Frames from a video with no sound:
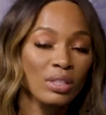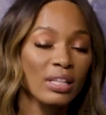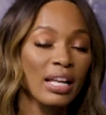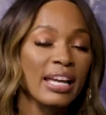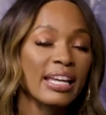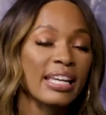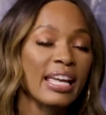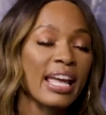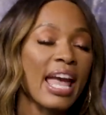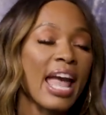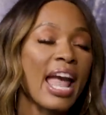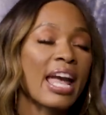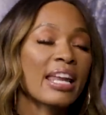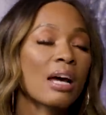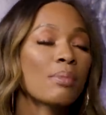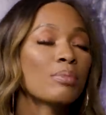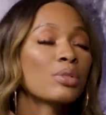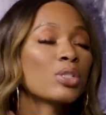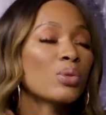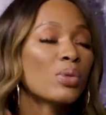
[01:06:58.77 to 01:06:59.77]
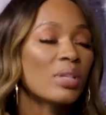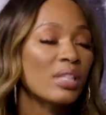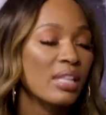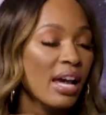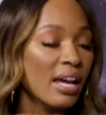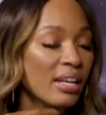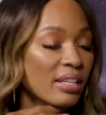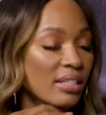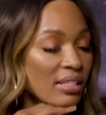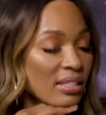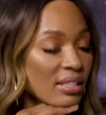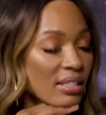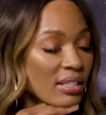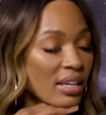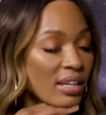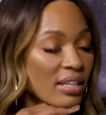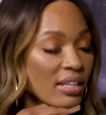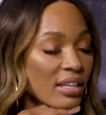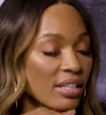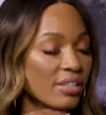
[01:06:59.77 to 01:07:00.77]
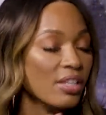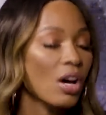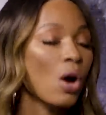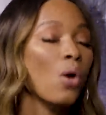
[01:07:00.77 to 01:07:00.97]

Like, and I'm doing that, and and the